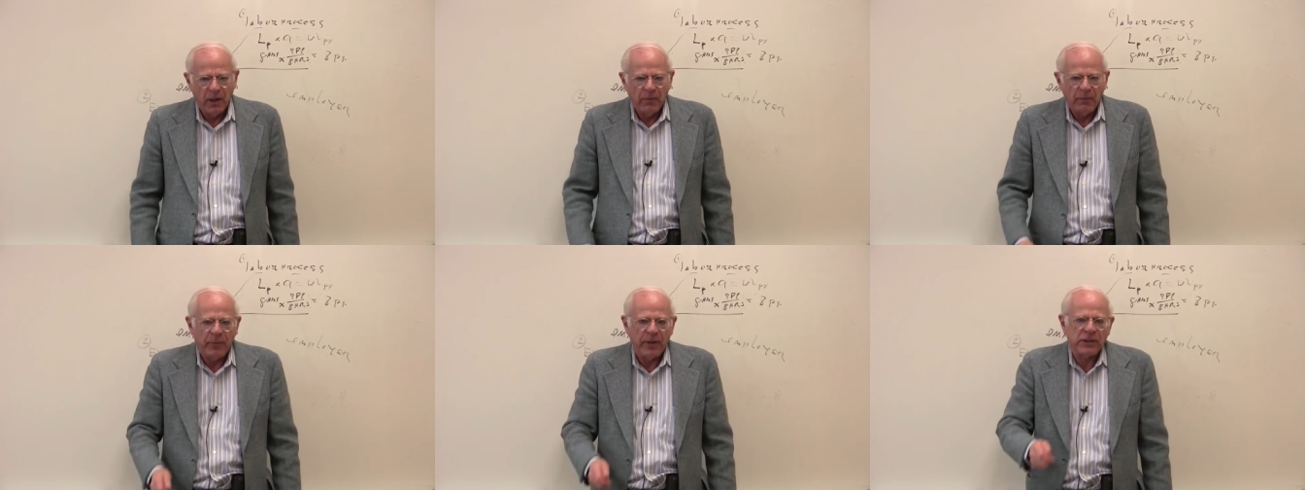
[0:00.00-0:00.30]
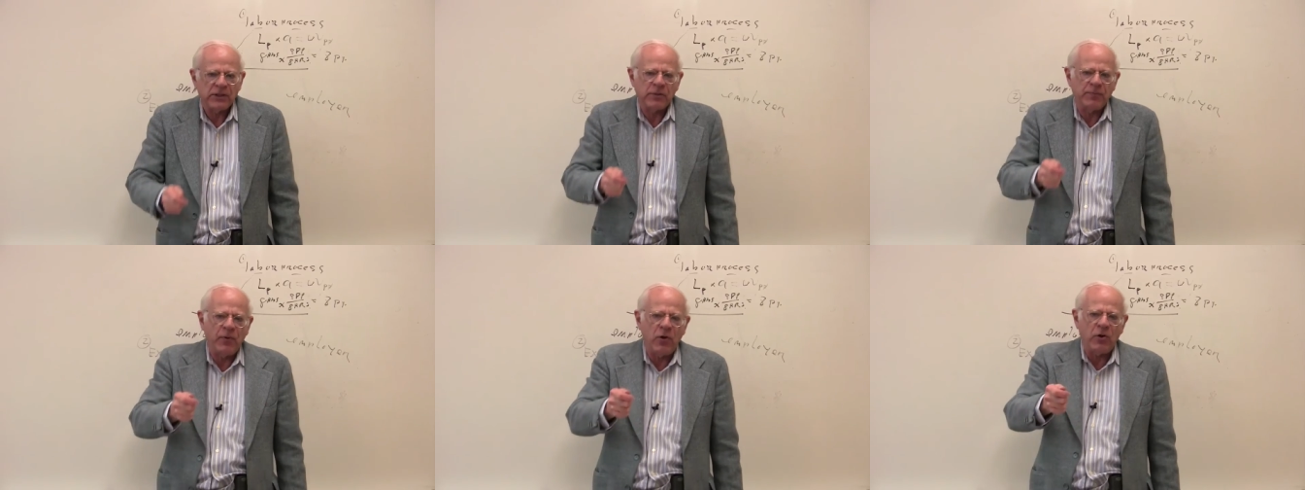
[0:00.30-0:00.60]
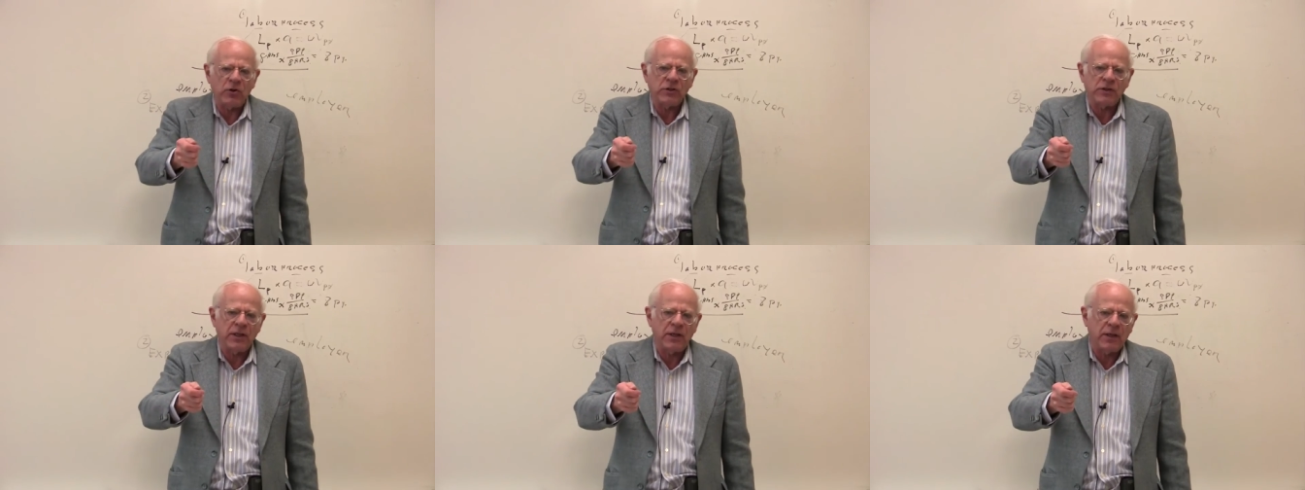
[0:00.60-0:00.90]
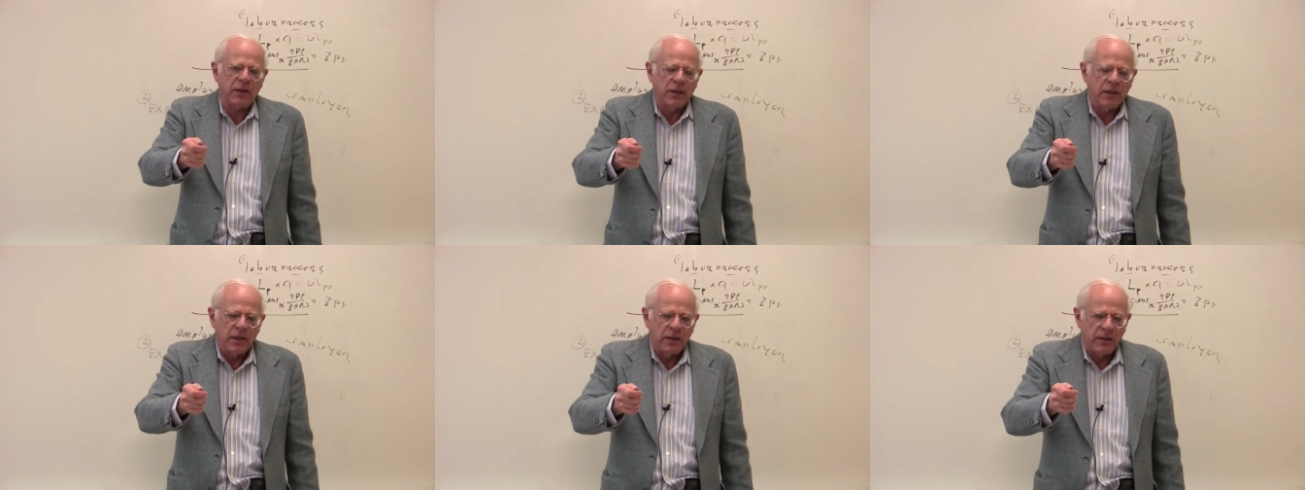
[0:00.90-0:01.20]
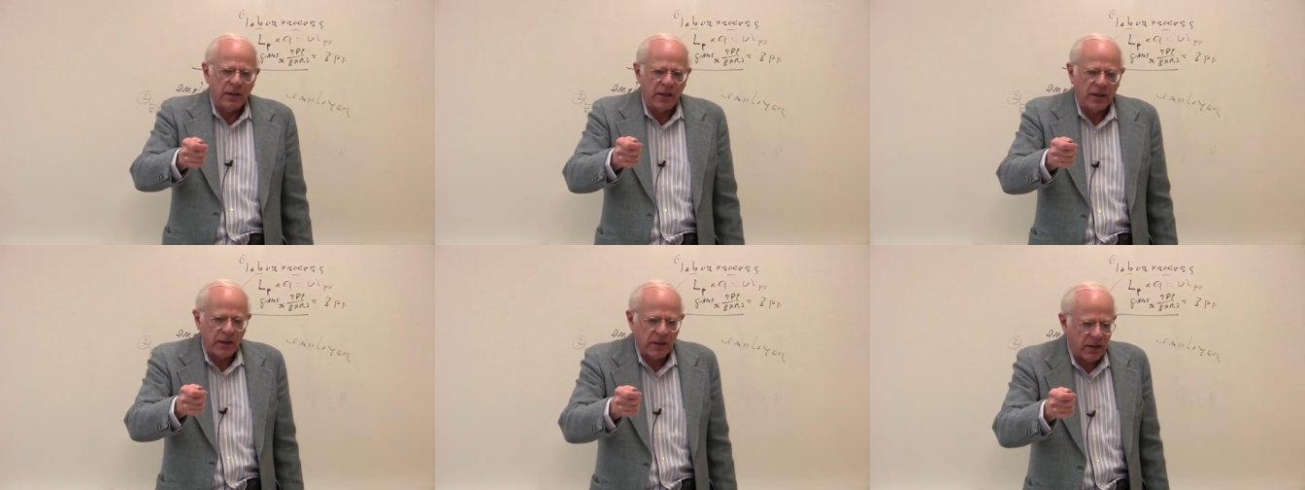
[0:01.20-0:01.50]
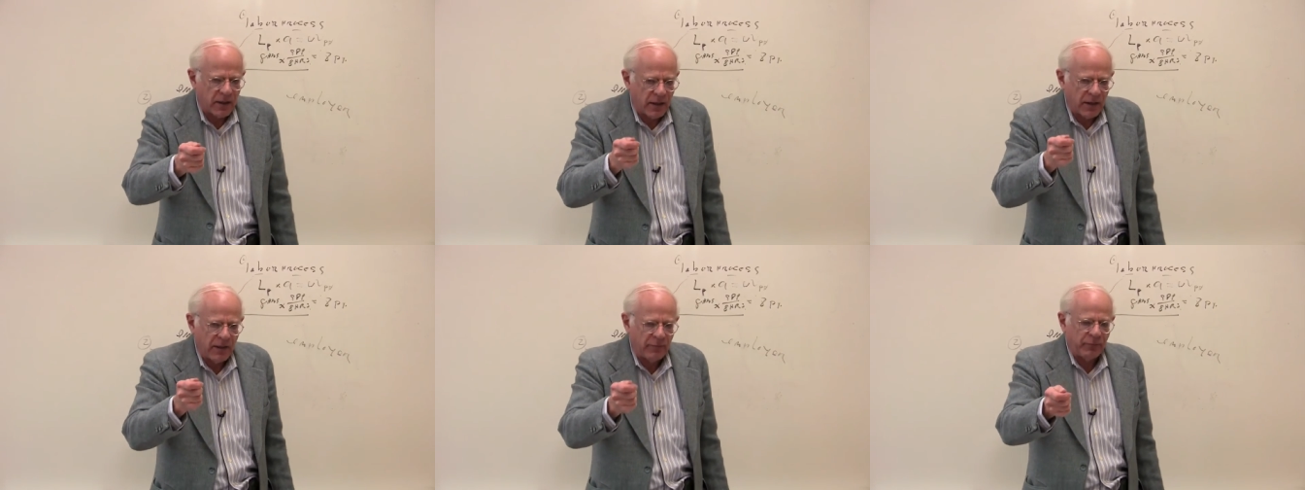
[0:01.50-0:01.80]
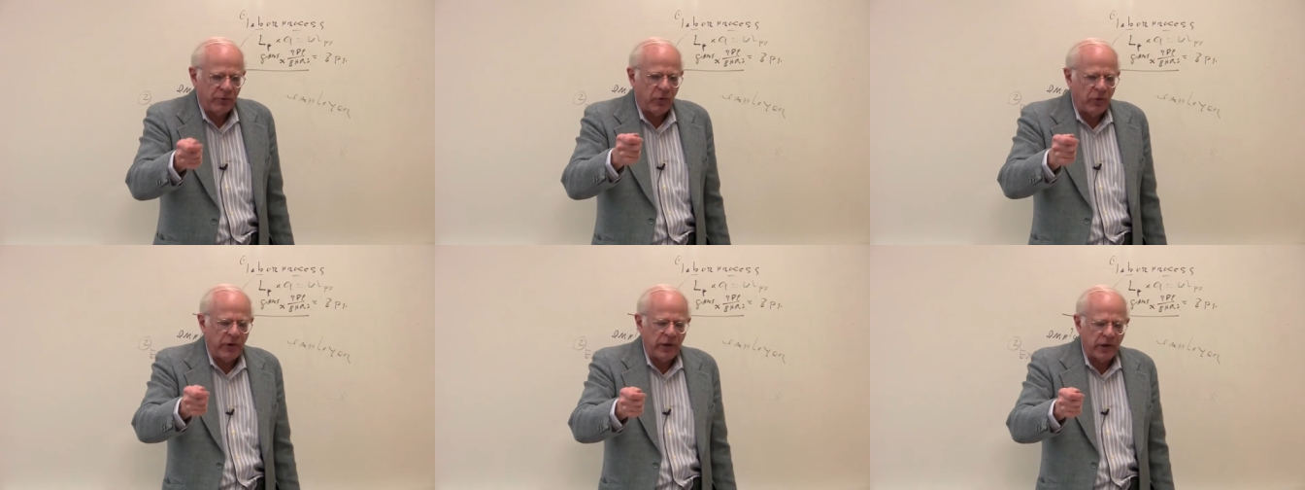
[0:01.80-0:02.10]
But suppose the
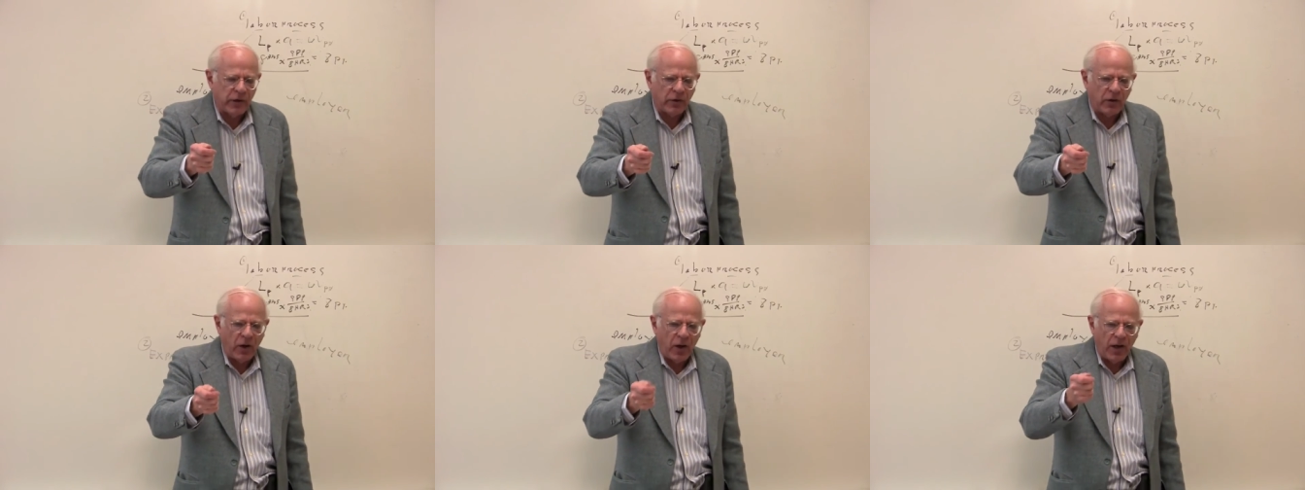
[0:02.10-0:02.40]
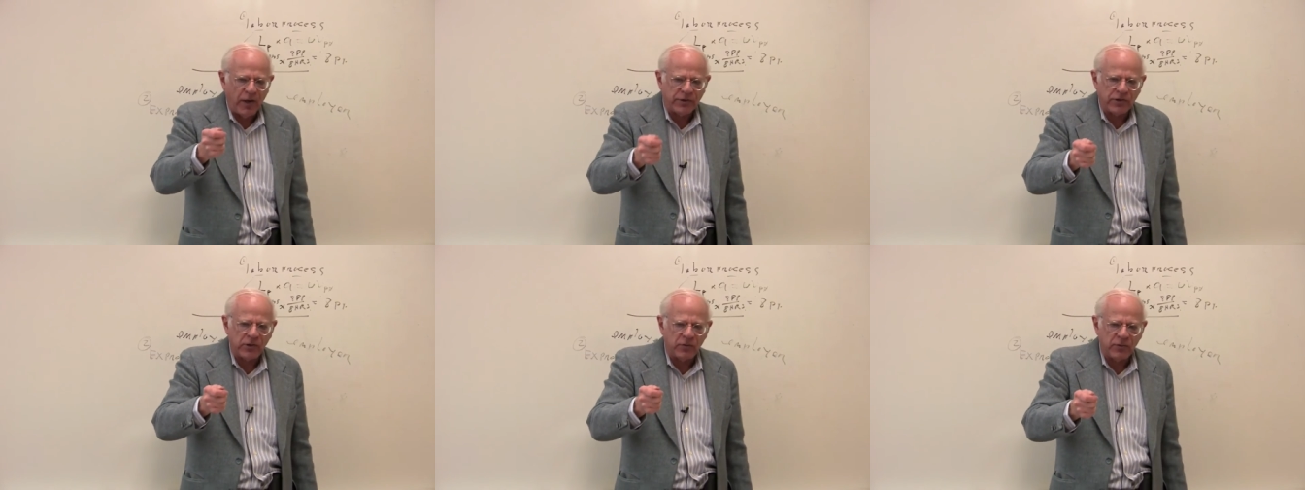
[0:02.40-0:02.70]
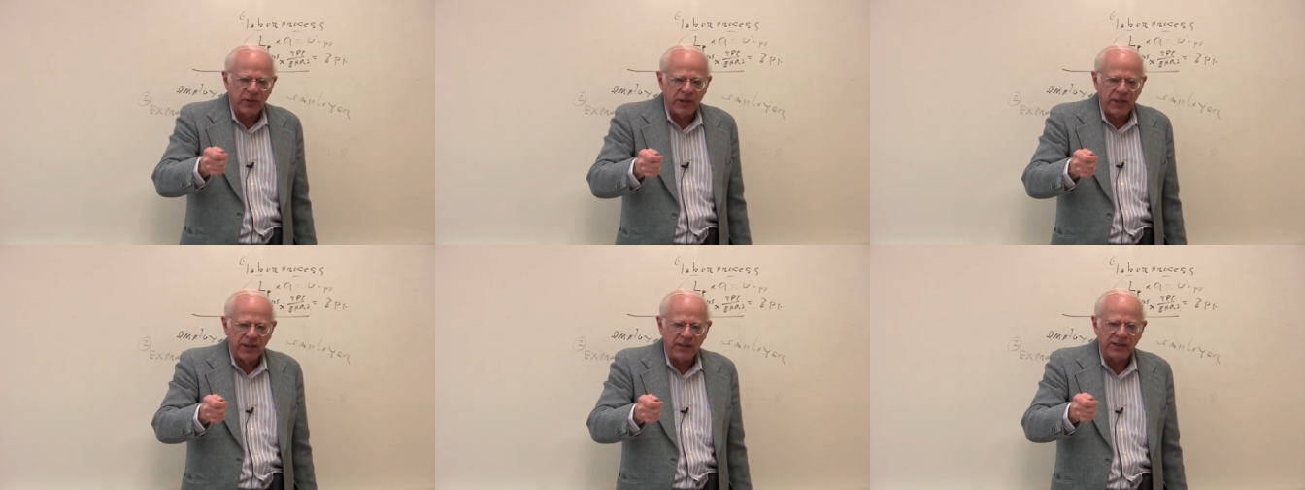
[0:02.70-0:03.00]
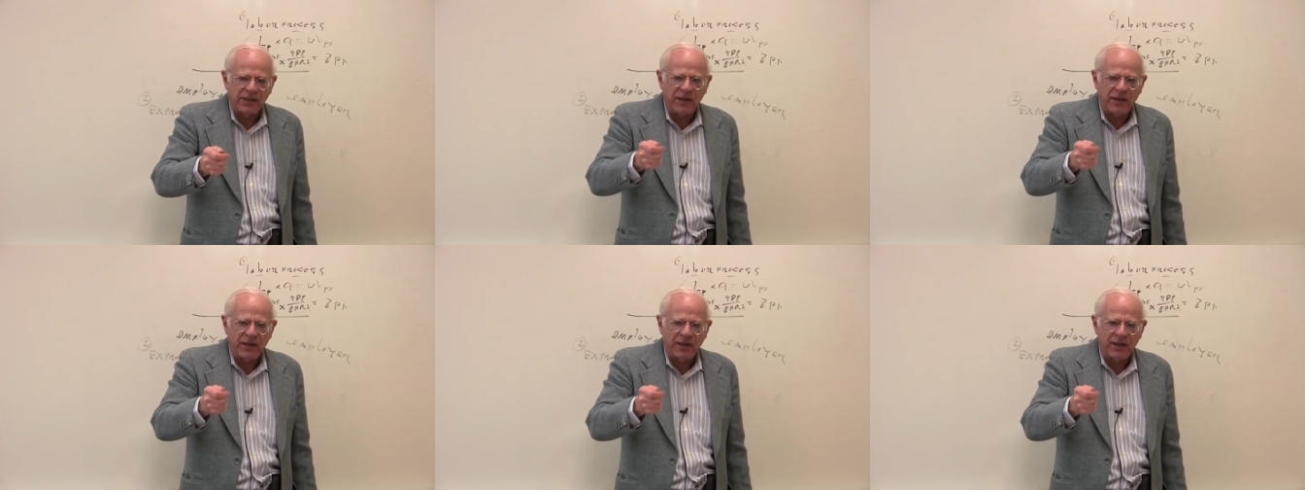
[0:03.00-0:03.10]
employer also needs